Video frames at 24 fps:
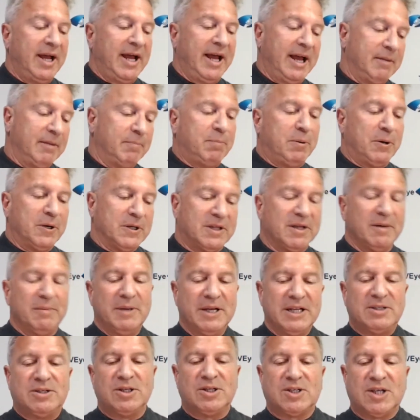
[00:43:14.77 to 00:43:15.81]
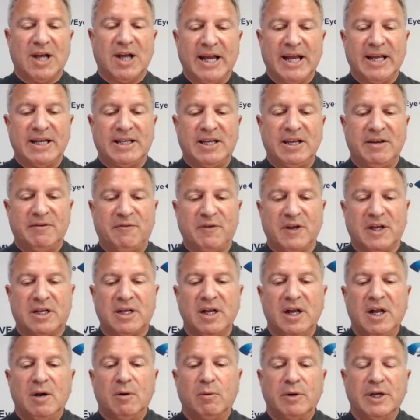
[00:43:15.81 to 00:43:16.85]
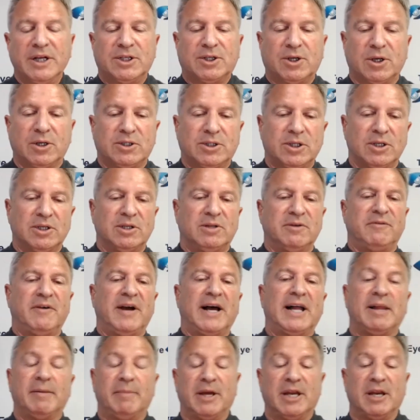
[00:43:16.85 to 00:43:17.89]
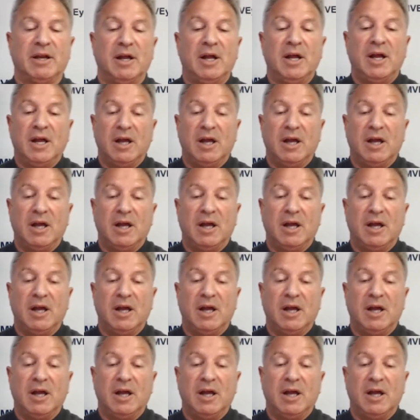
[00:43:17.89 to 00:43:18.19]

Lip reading: and put them into scientific research and development.